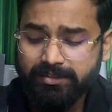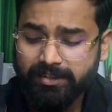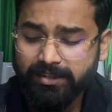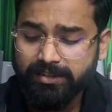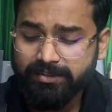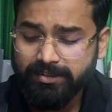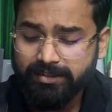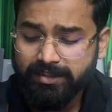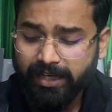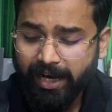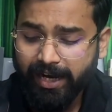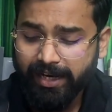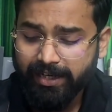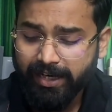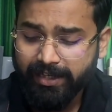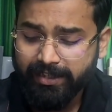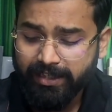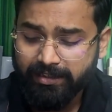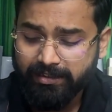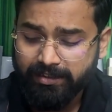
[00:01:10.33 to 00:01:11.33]
since they
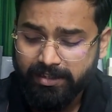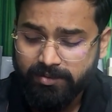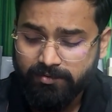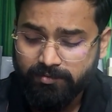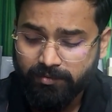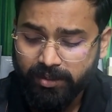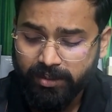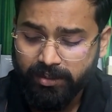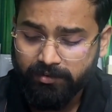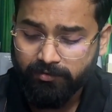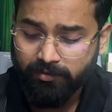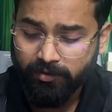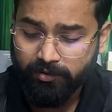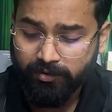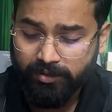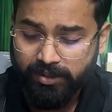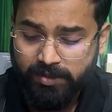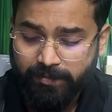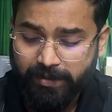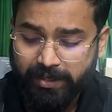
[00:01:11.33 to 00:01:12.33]
highlighted this word
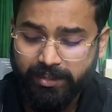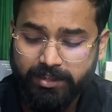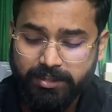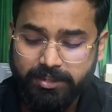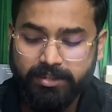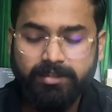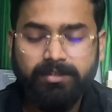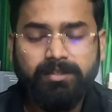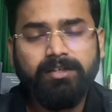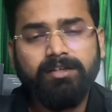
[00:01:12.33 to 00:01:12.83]
photorespiration,